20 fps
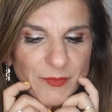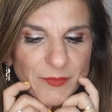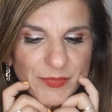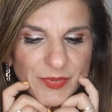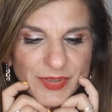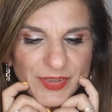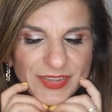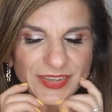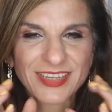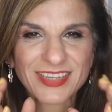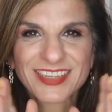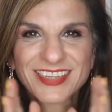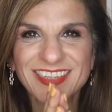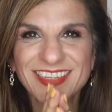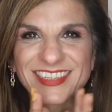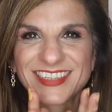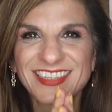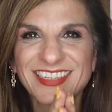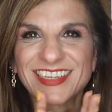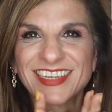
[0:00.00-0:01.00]
But
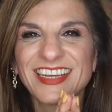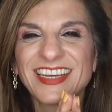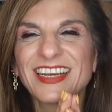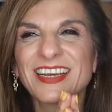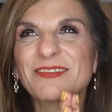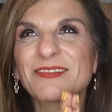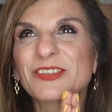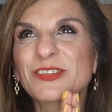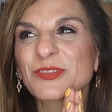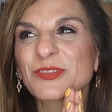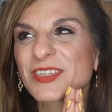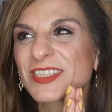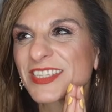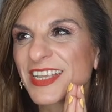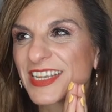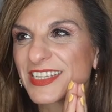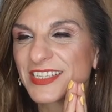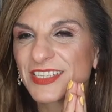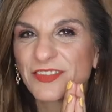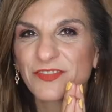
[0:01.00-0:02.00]
I'm
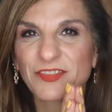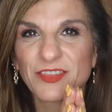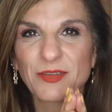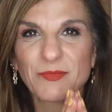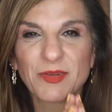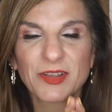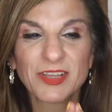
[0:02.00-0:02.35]
excited for them.